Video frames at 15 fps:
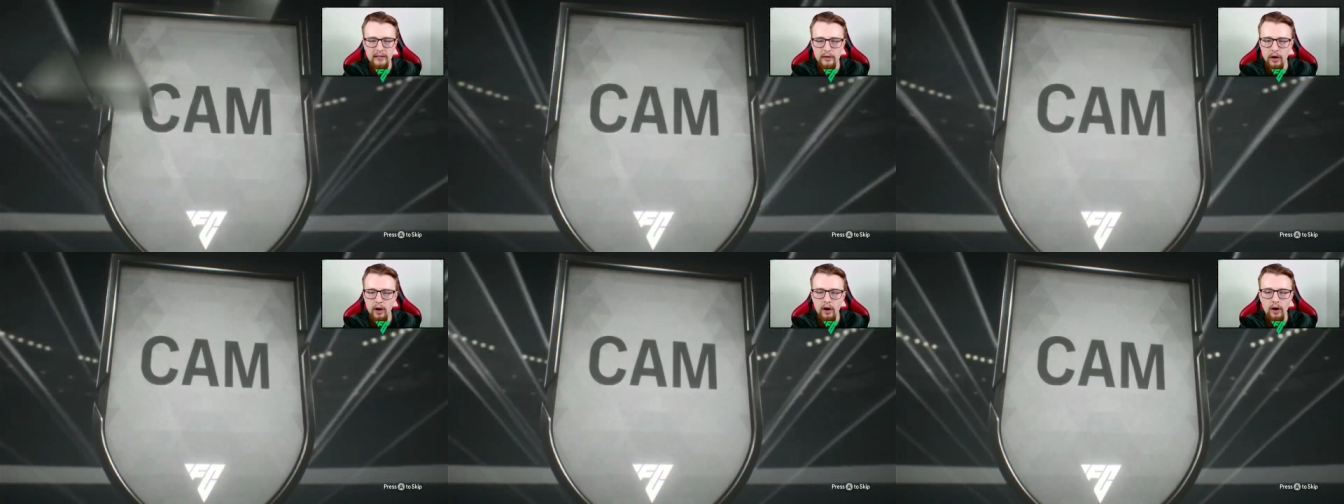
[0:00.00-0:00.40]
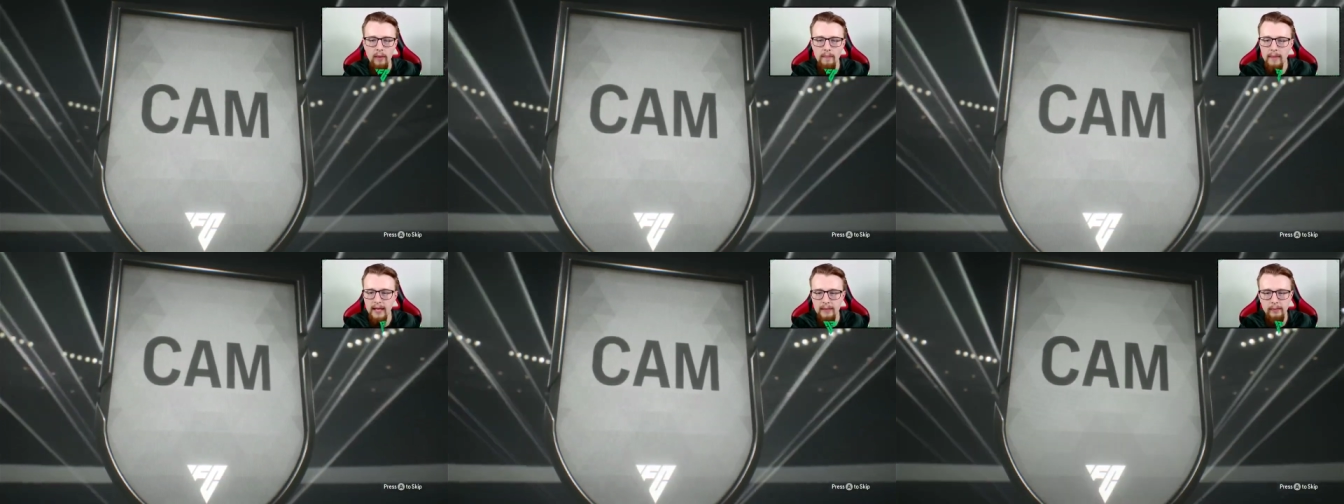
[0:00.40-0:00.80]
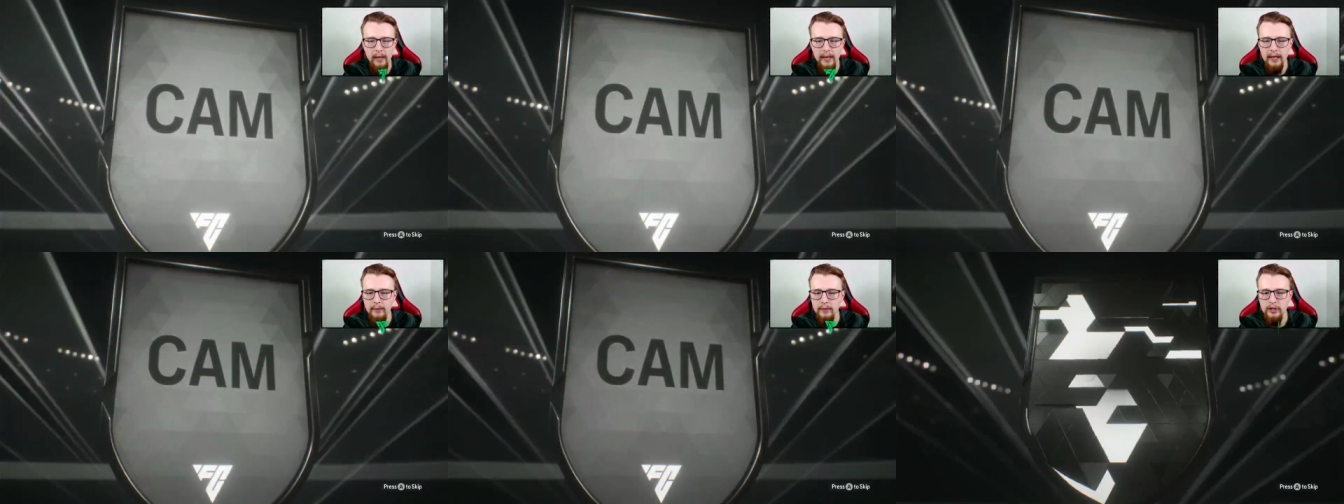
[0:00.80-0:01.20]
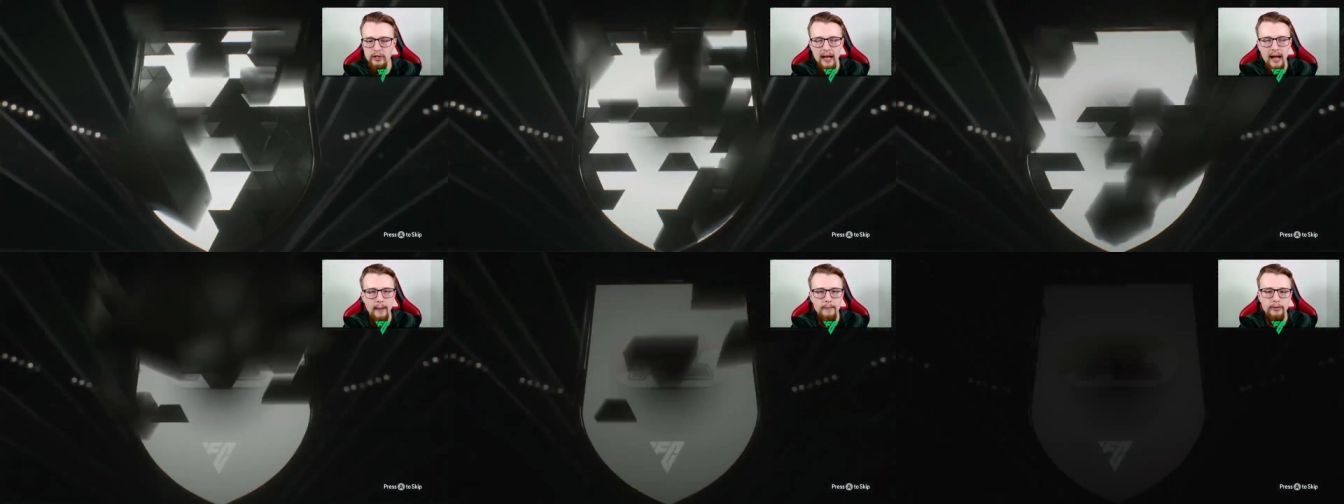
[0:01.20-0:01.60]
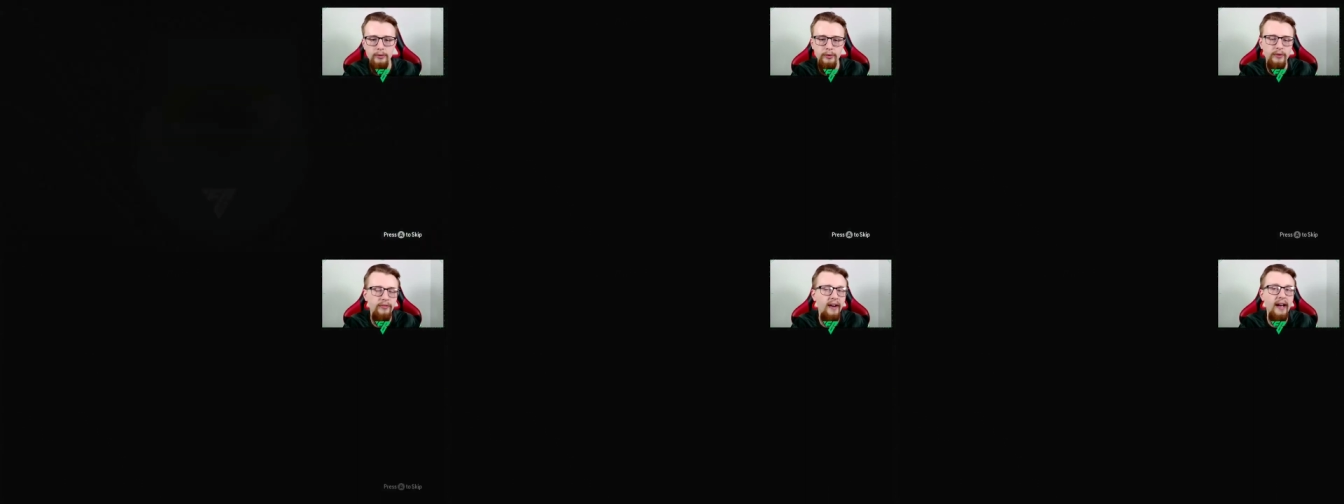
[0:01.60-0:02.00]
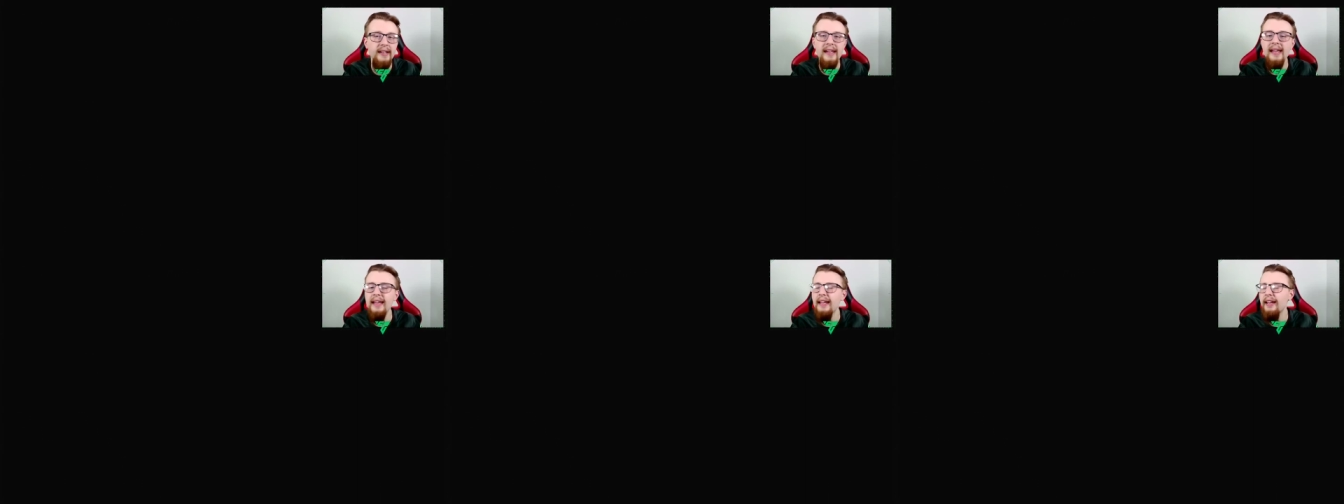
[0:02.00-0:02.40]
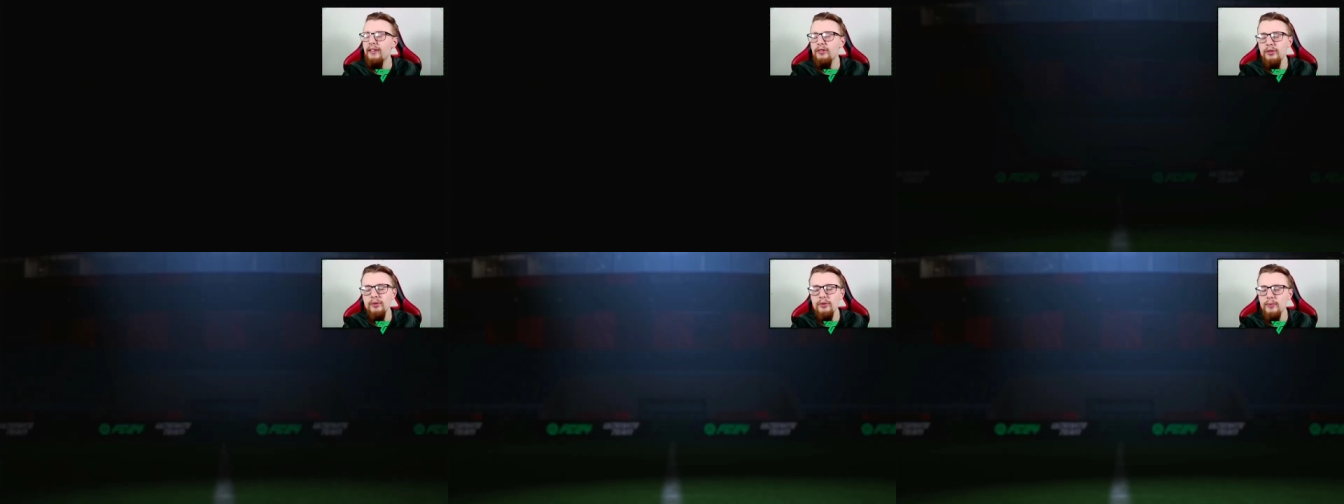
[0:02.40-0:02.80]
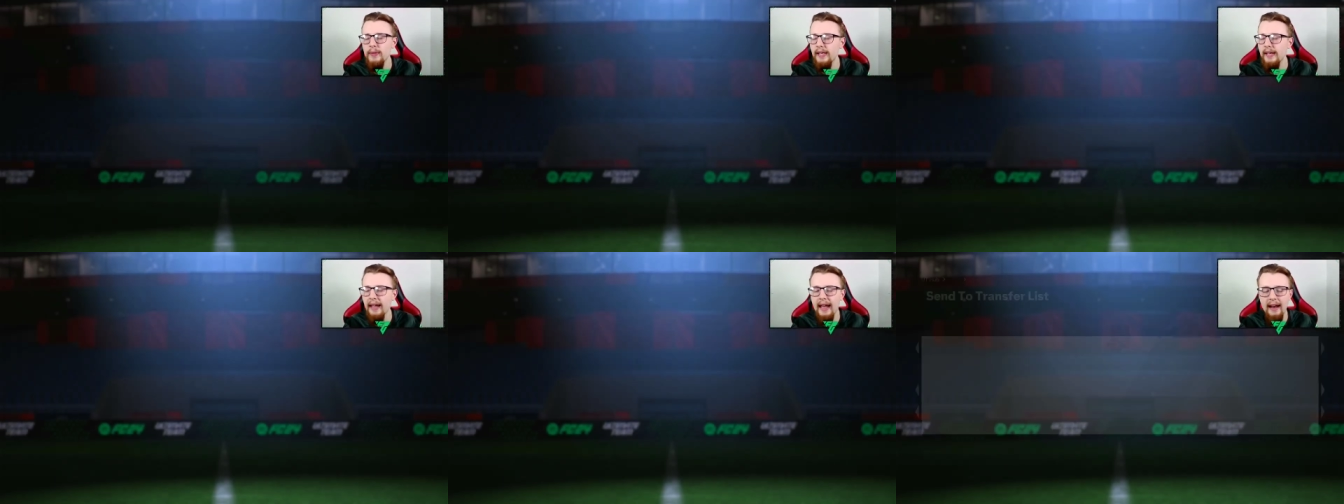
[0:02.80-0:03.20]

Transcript: our main player, which is absolutely fine. As soon as we can get an